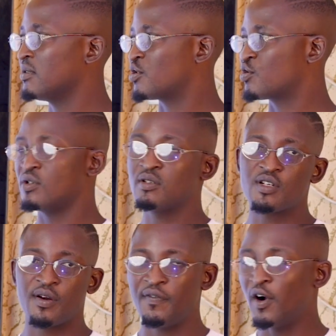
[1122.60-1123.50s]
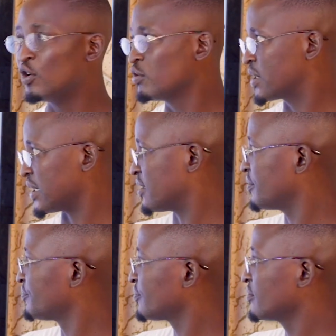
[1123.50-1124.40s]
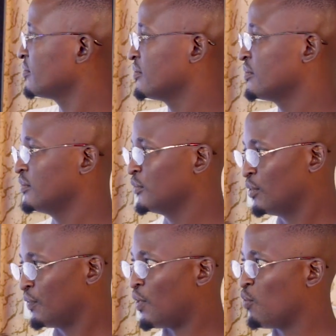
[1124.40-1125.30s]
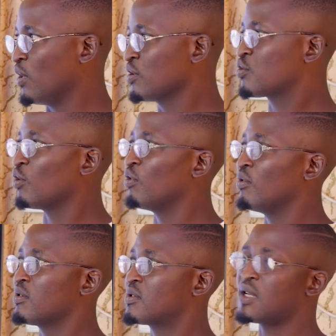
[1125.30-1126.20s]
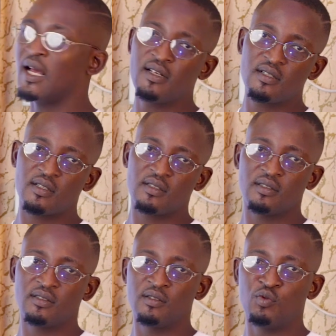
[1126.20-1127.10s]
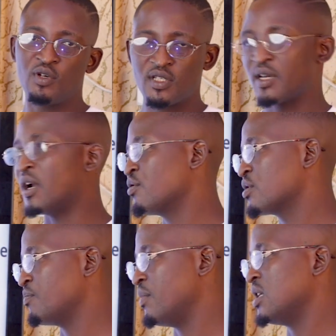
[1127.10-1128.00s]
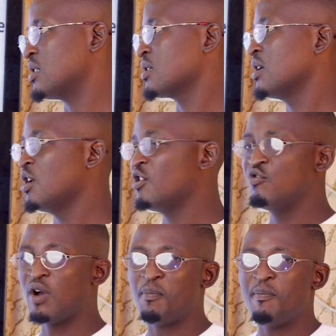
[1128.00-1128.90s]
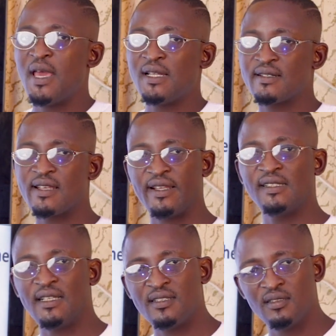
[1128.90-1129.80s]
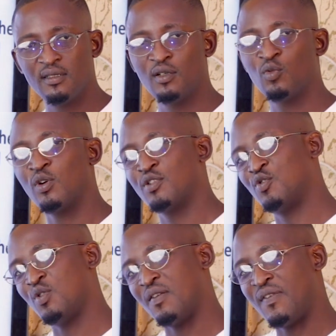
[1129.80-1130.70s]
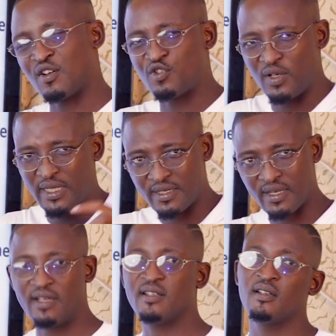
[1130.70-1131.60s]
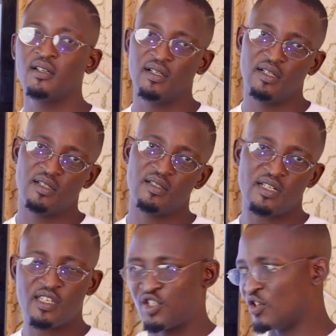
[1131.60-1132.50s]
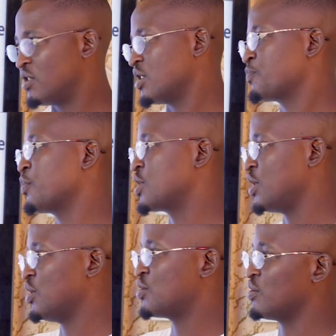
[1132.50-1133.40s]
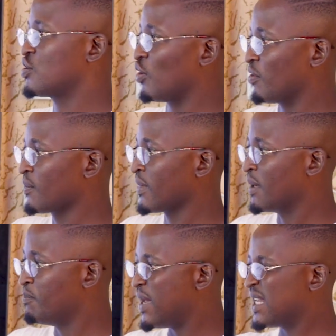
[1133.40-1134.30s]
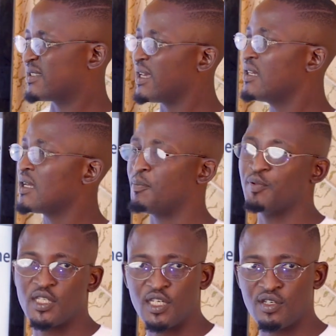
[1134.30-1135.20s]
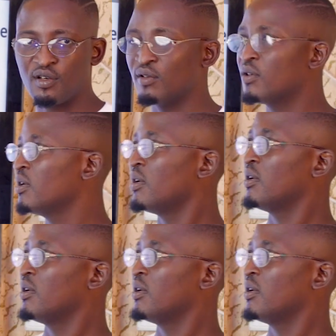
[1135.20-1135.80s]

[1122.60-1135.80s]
the students revolted. For one to stand one's ground means you are maintaining what you have actually said. That is your disposition. So maintained a position